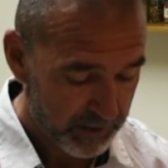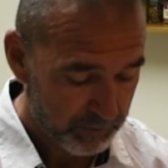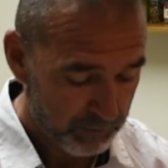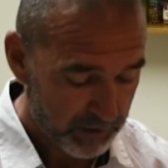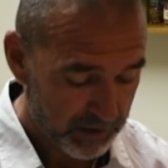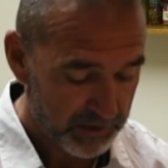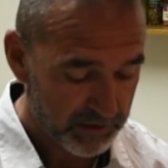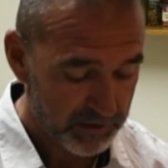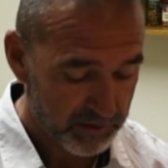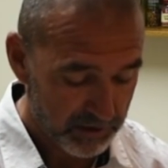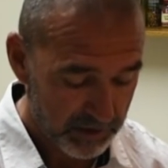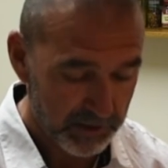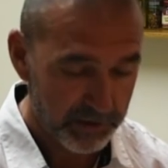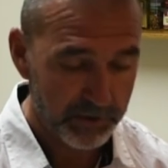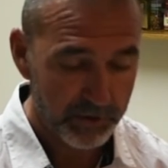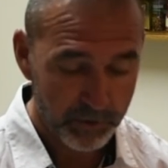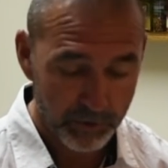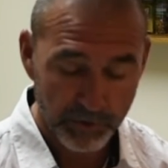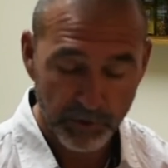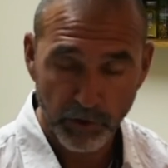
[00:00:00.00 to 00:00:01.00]
Because then
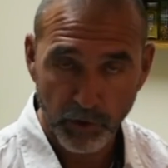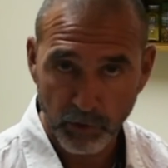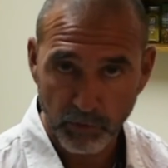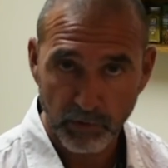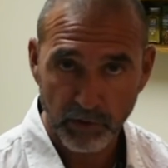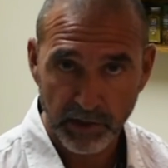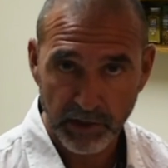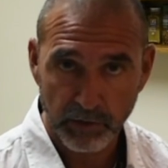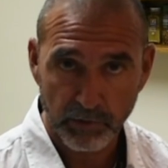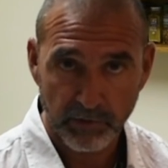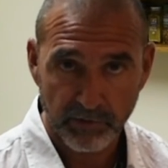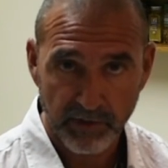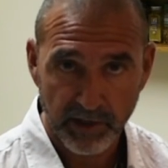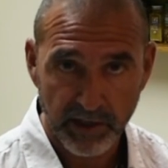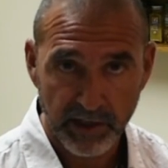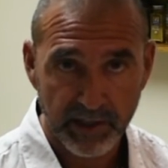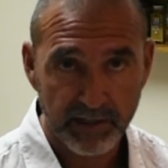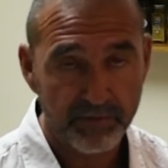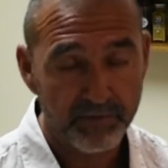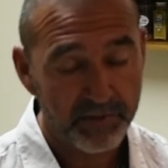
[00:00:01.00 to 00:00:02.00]
you're going to over
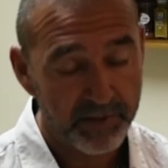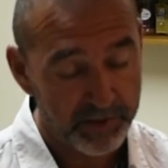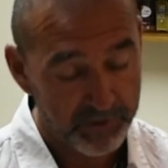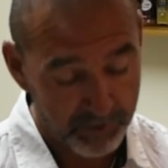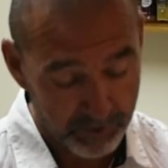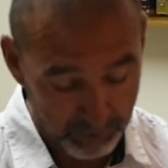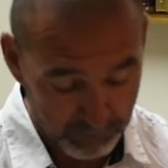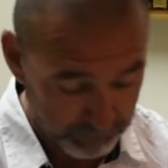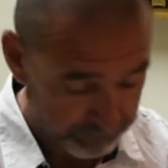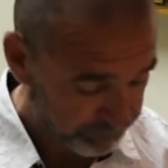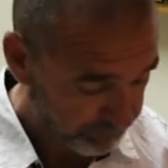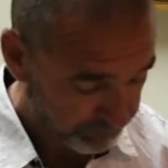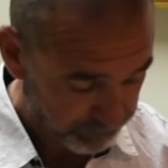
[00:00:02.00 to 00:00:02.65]
liquefy it, and then you're